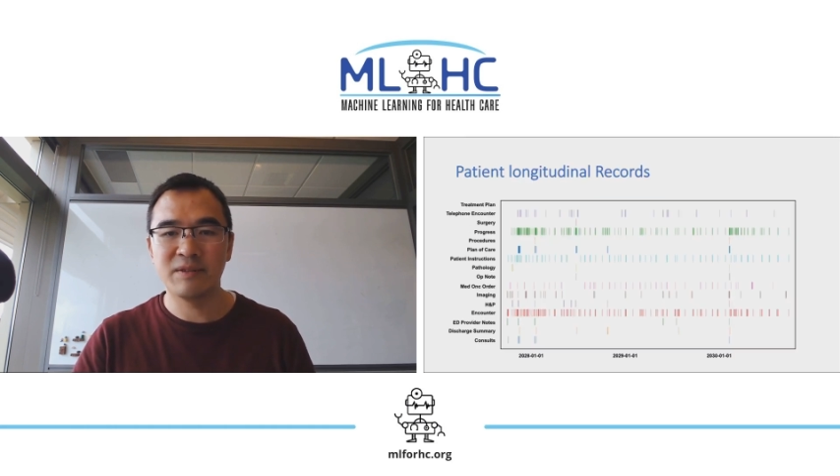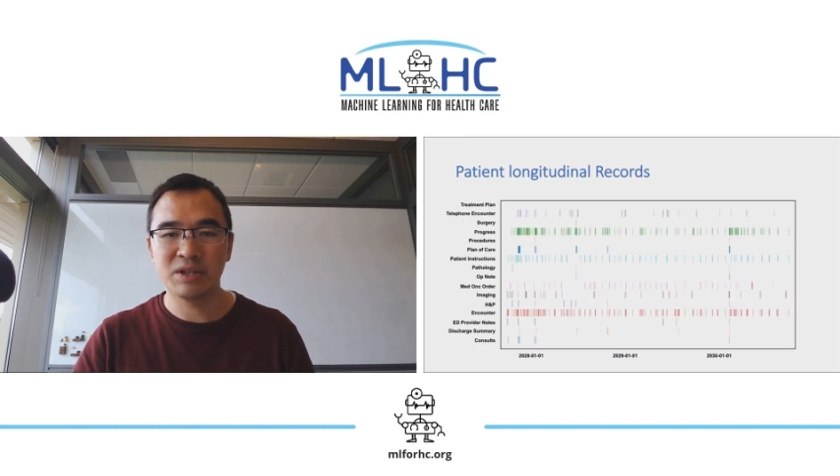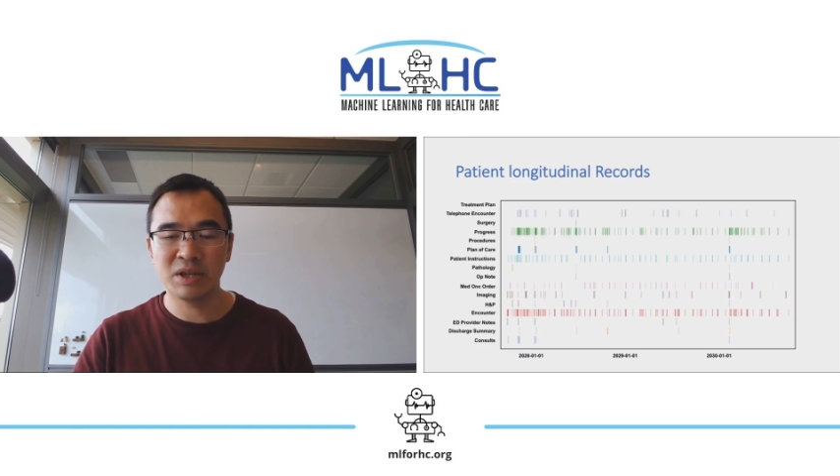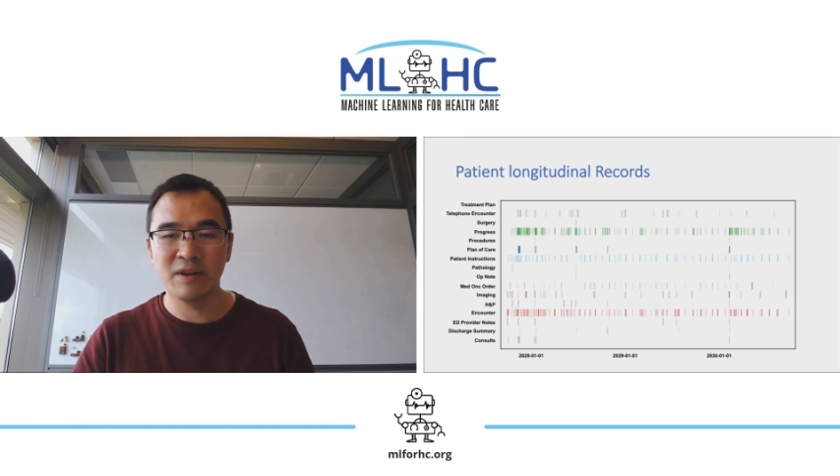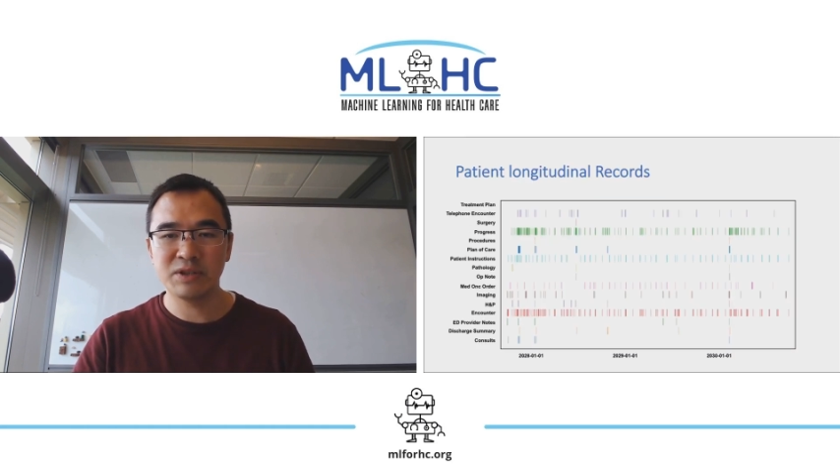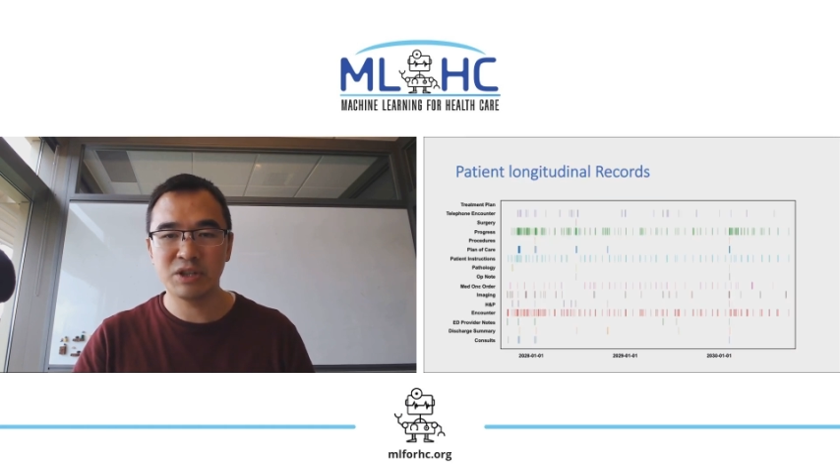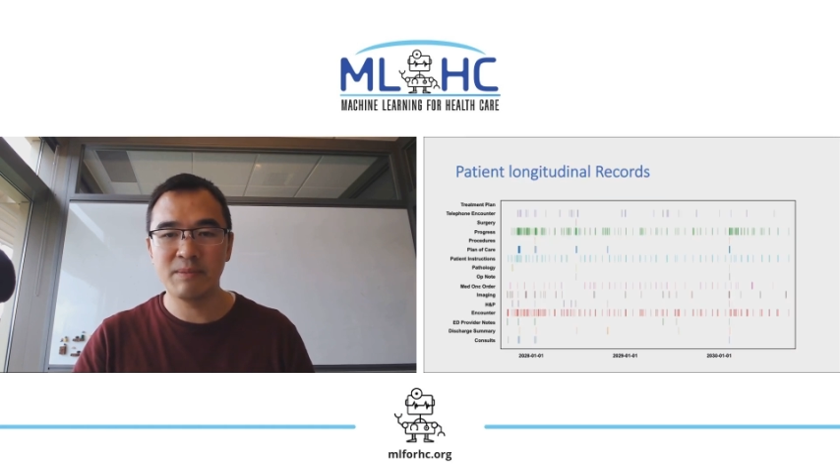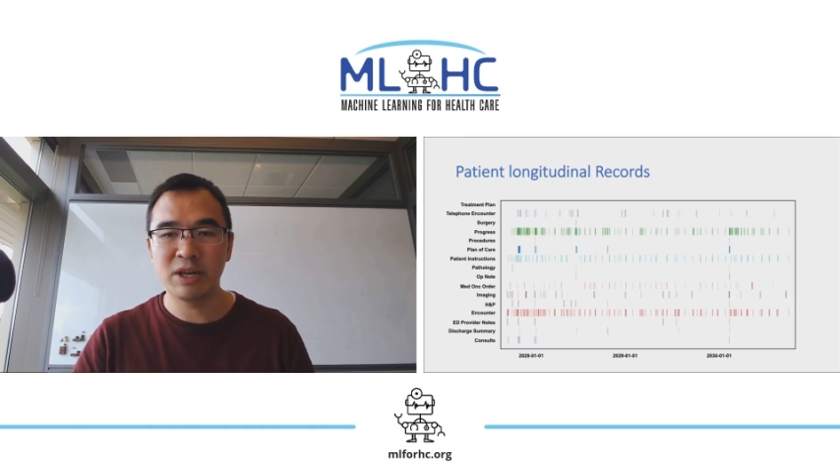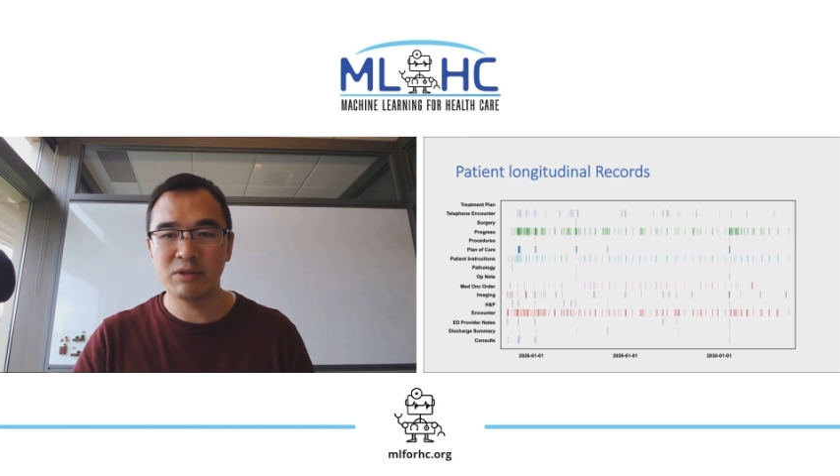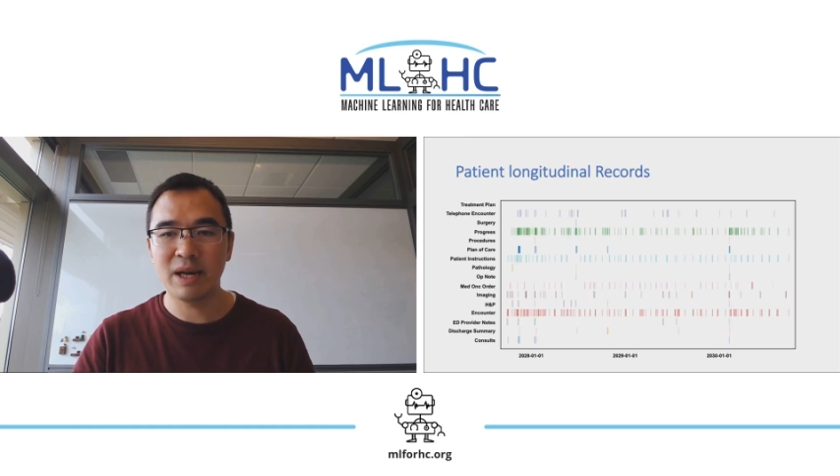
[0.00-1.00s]
structuring
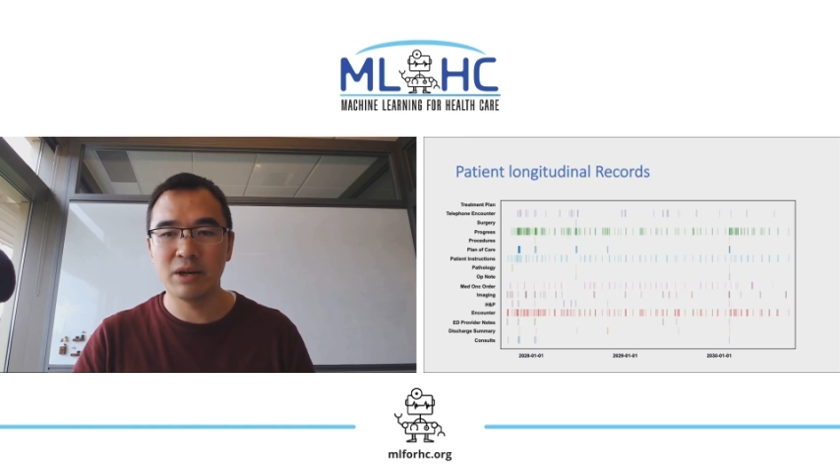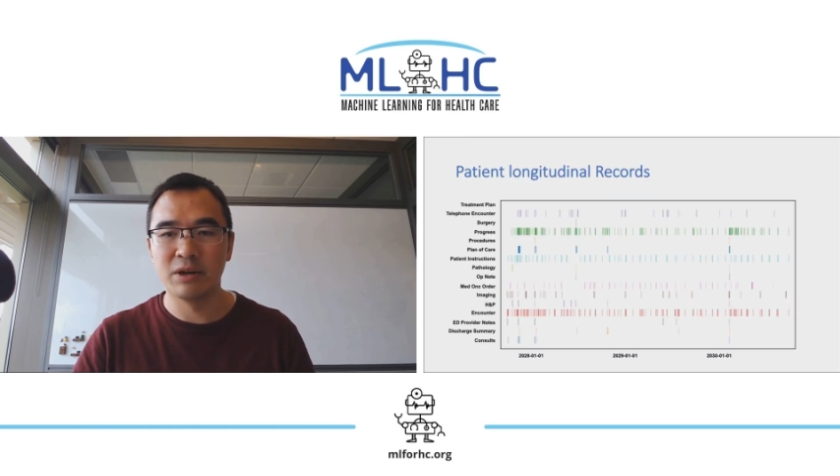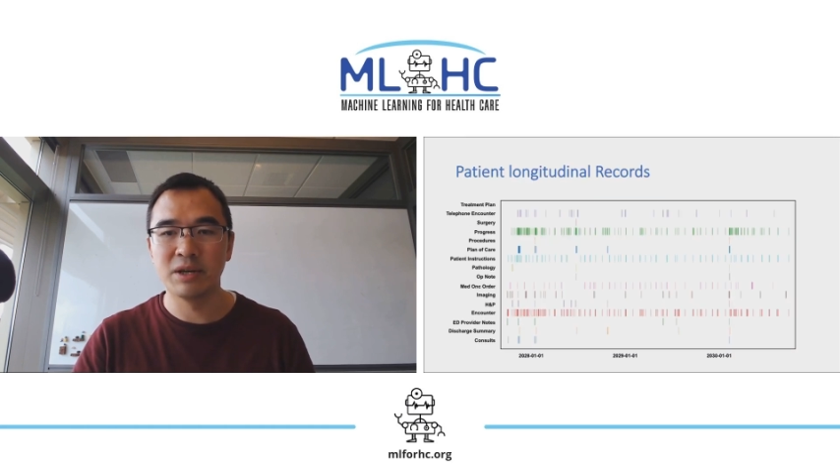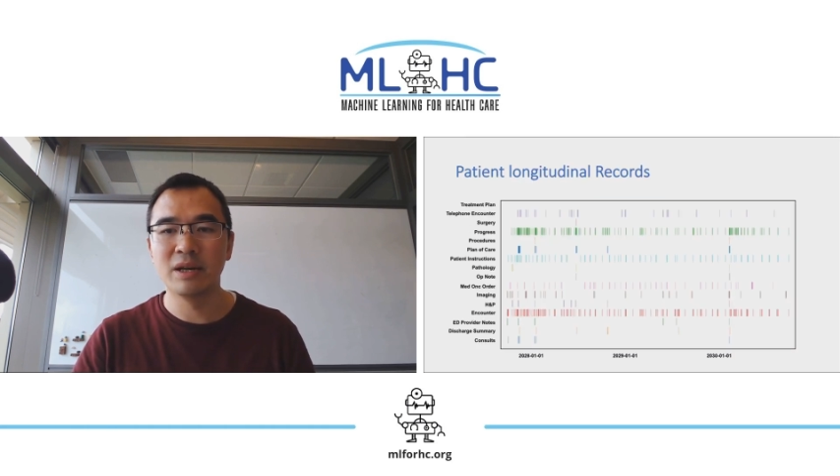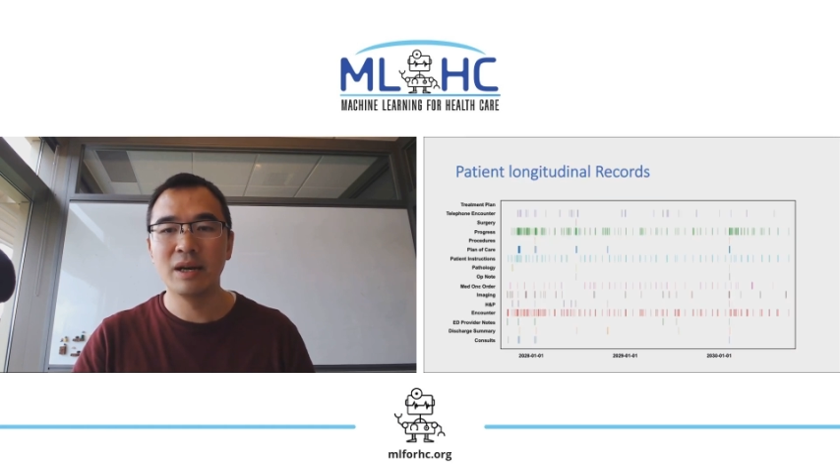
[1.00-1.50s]
patient record.